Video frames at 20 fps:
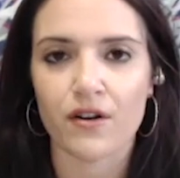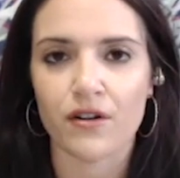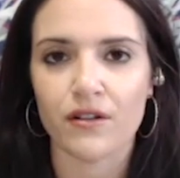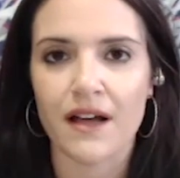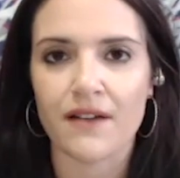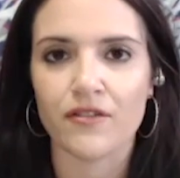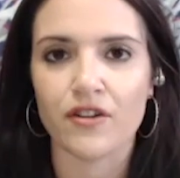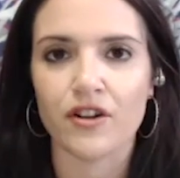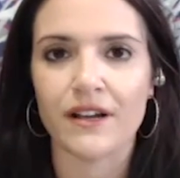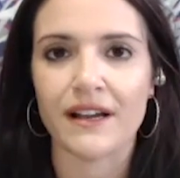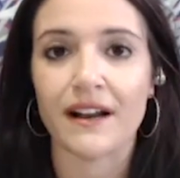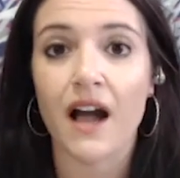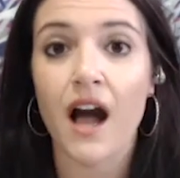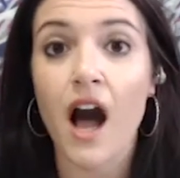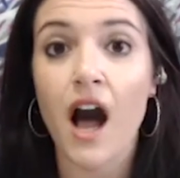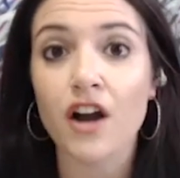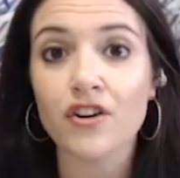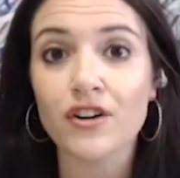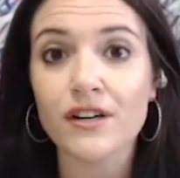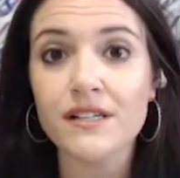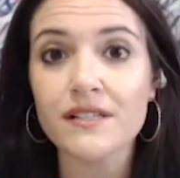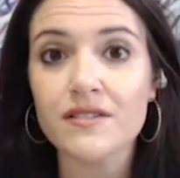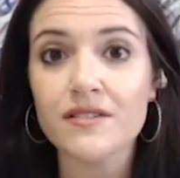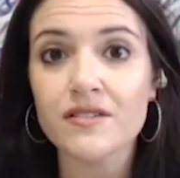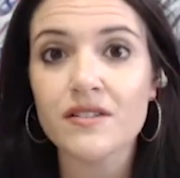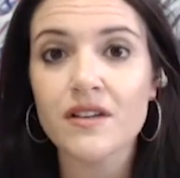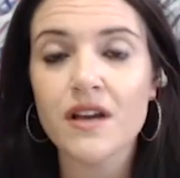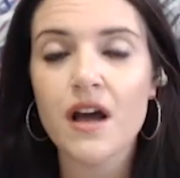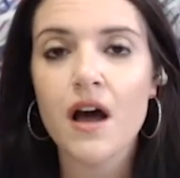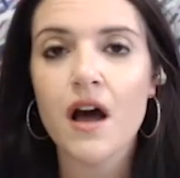level in
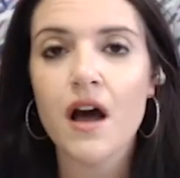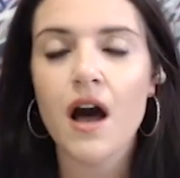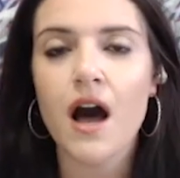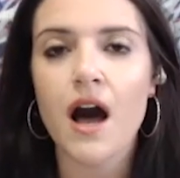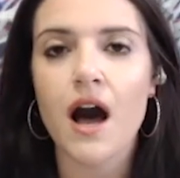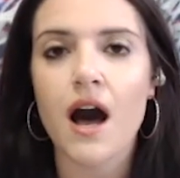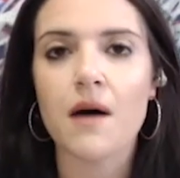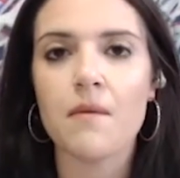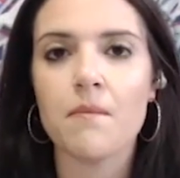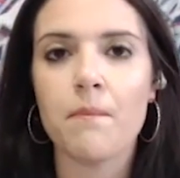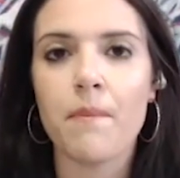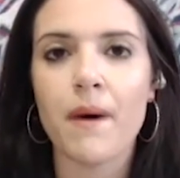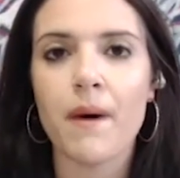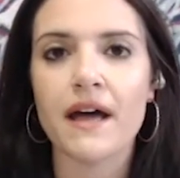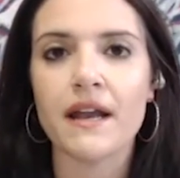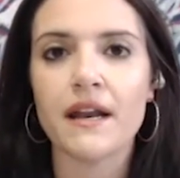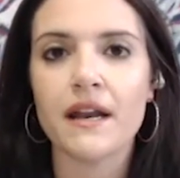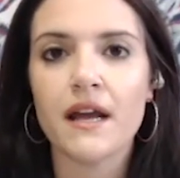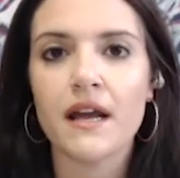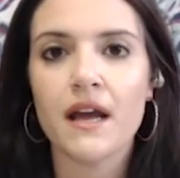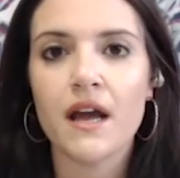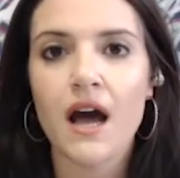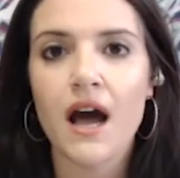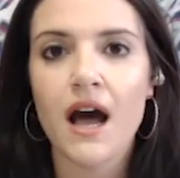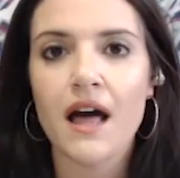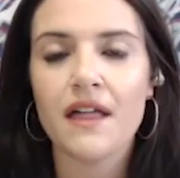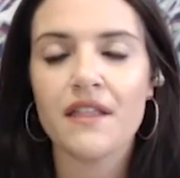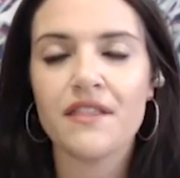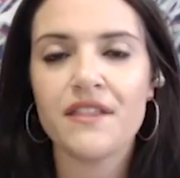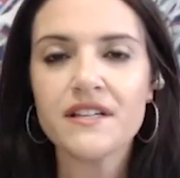Congress, but
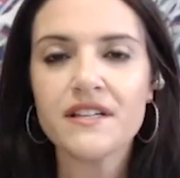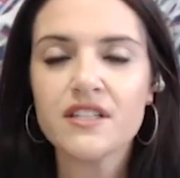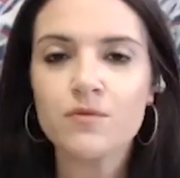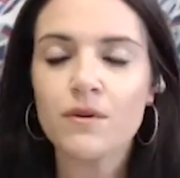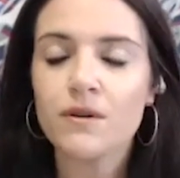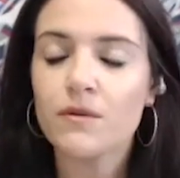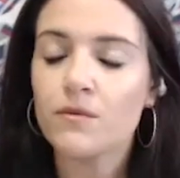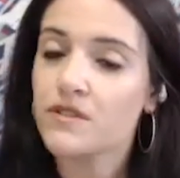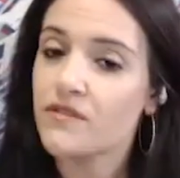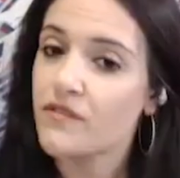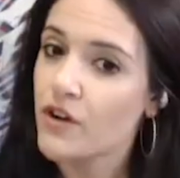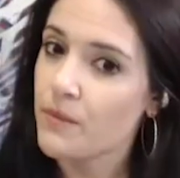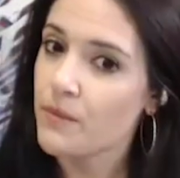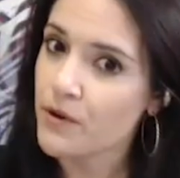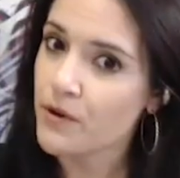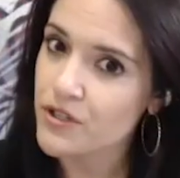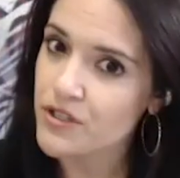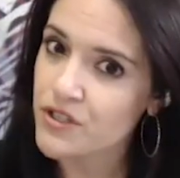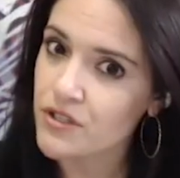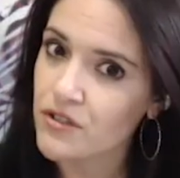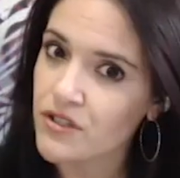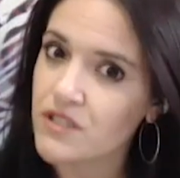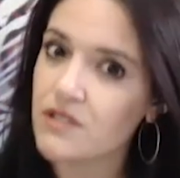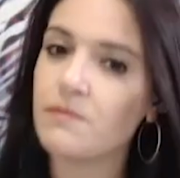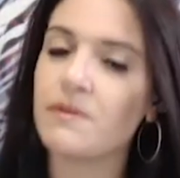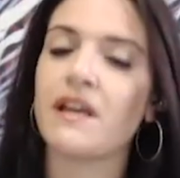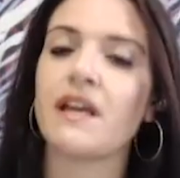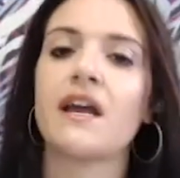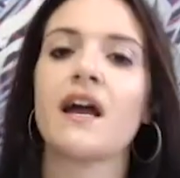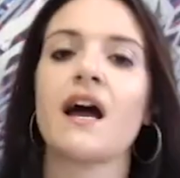this one was very personal to
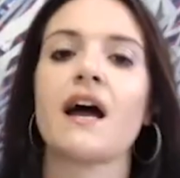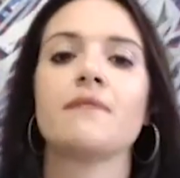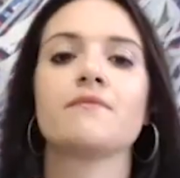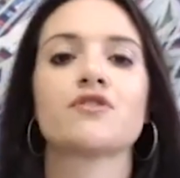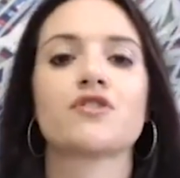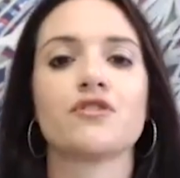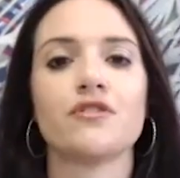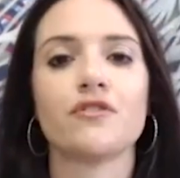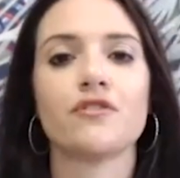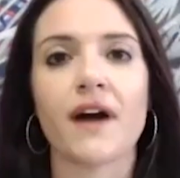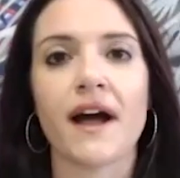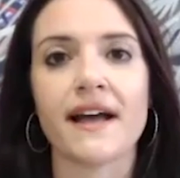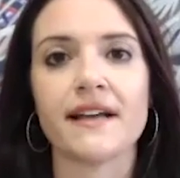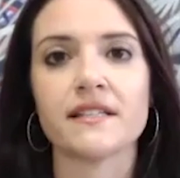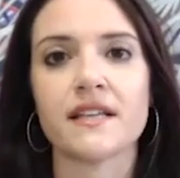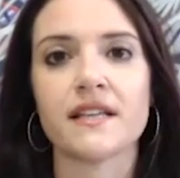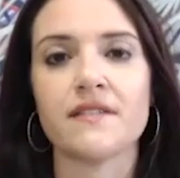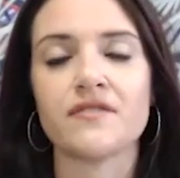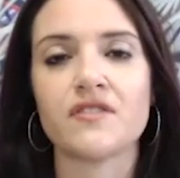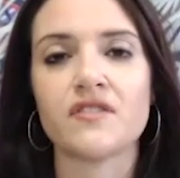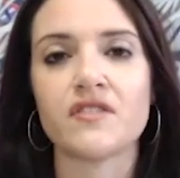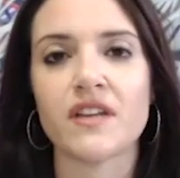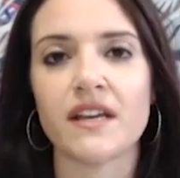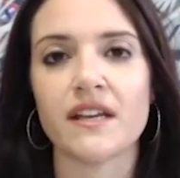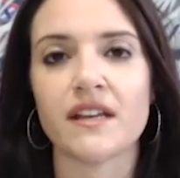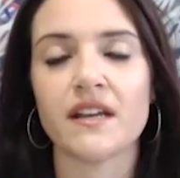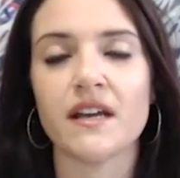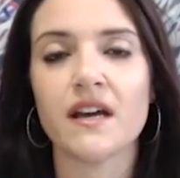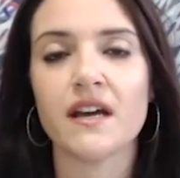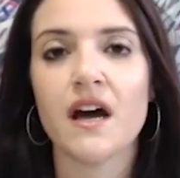me. I'm sure you guys have
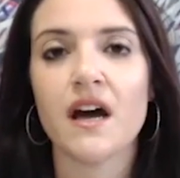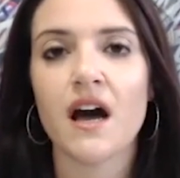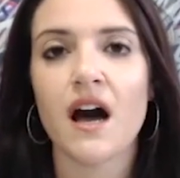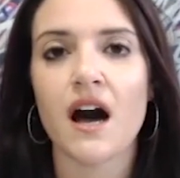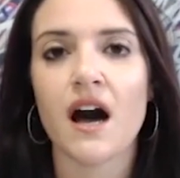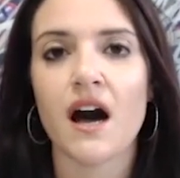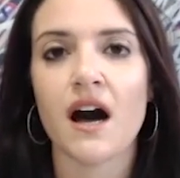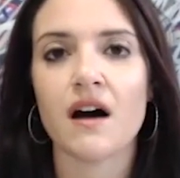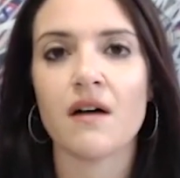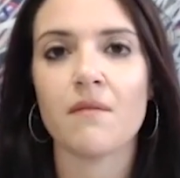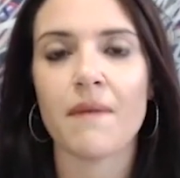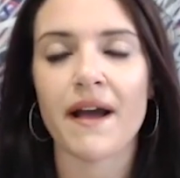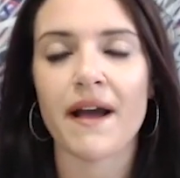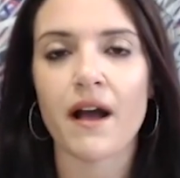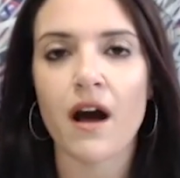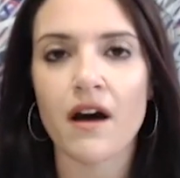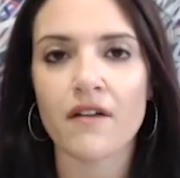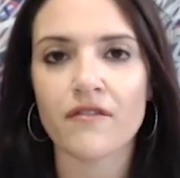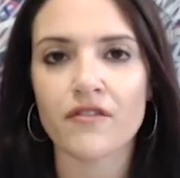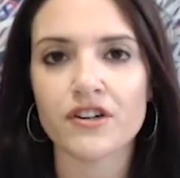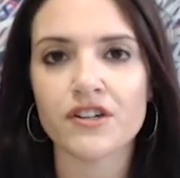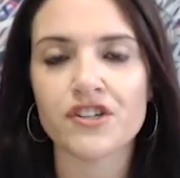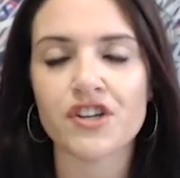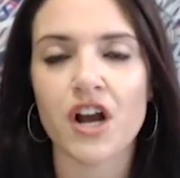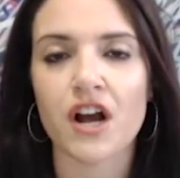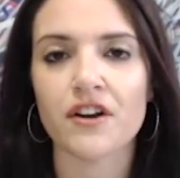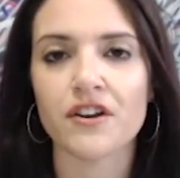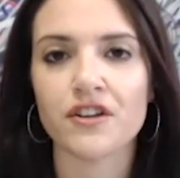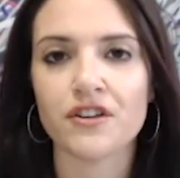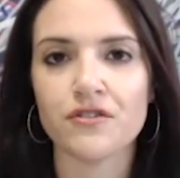seen my coverage
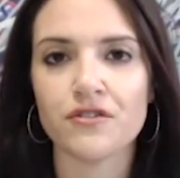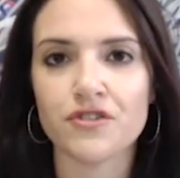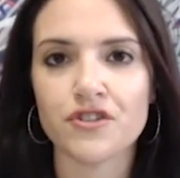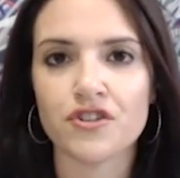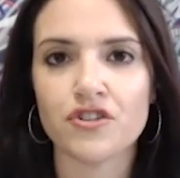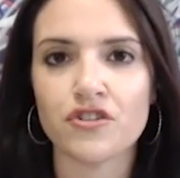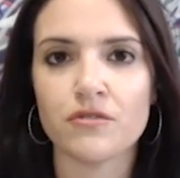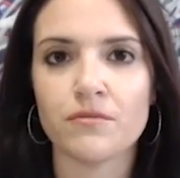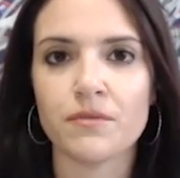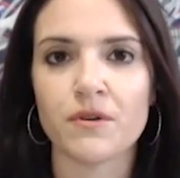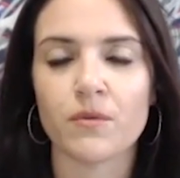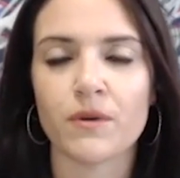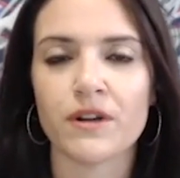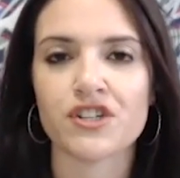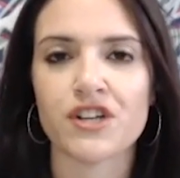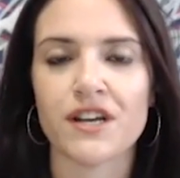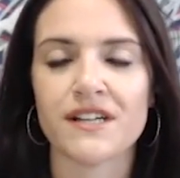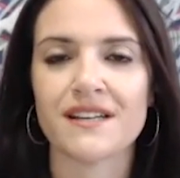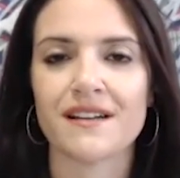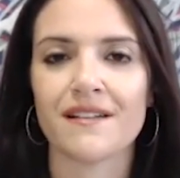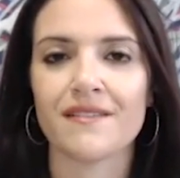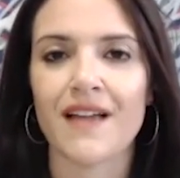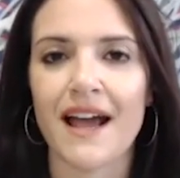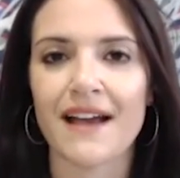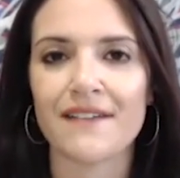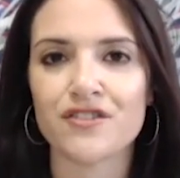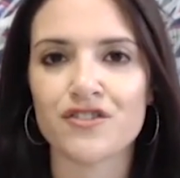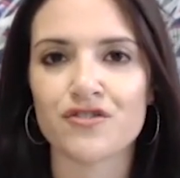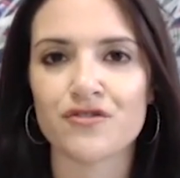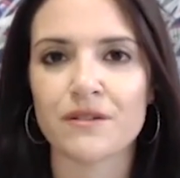on YouTube, in which I did a
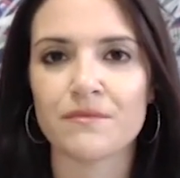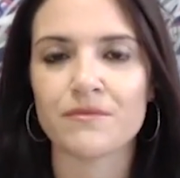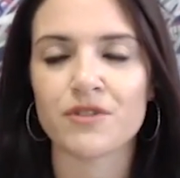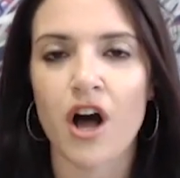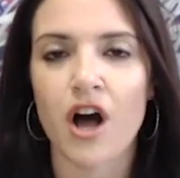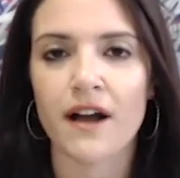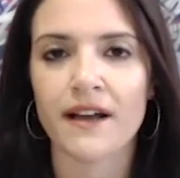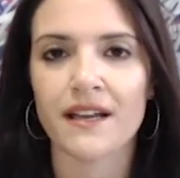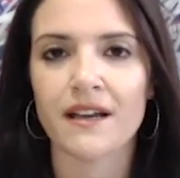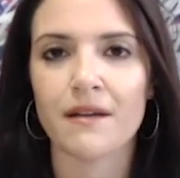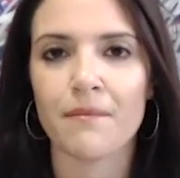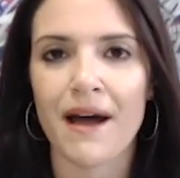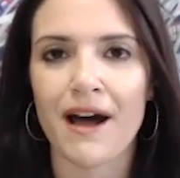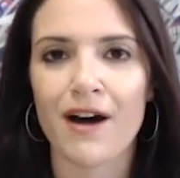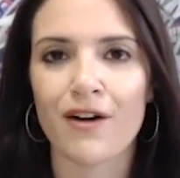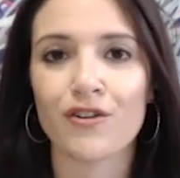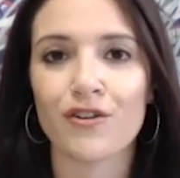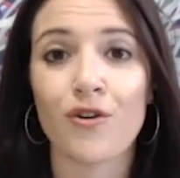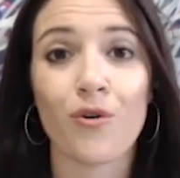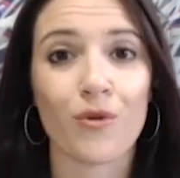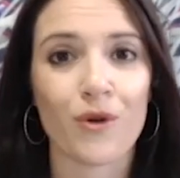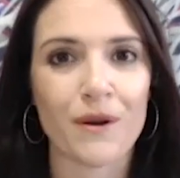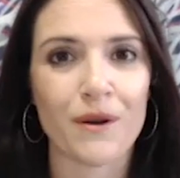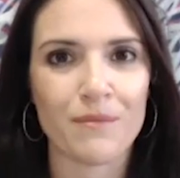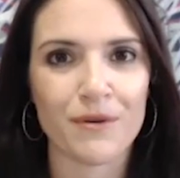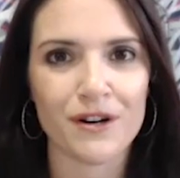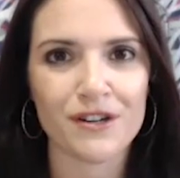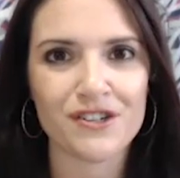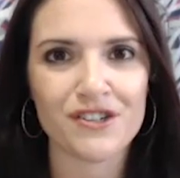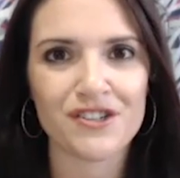live stream talking about Cori
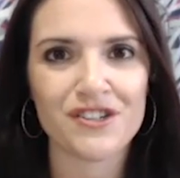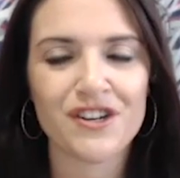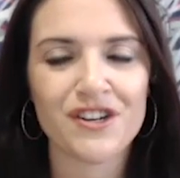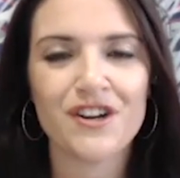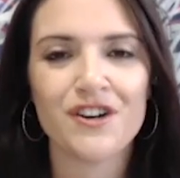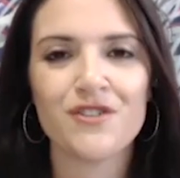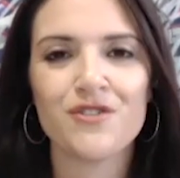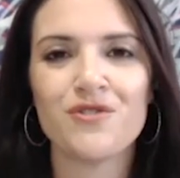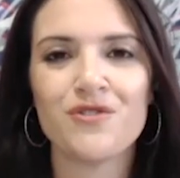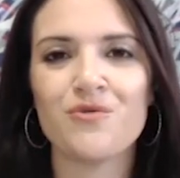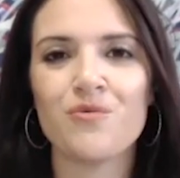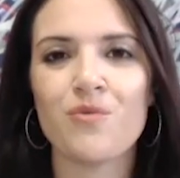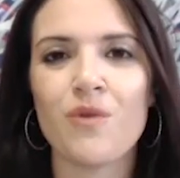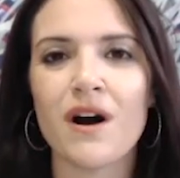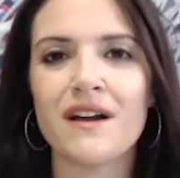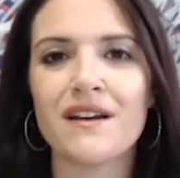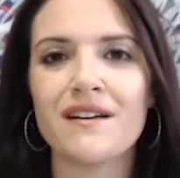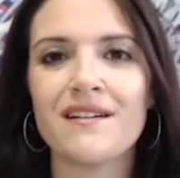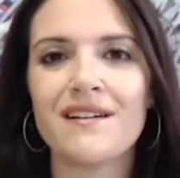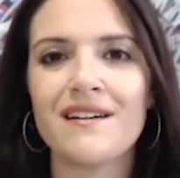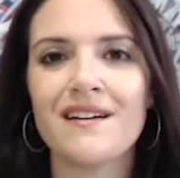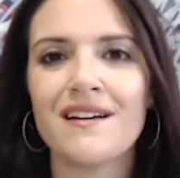Bush, who won.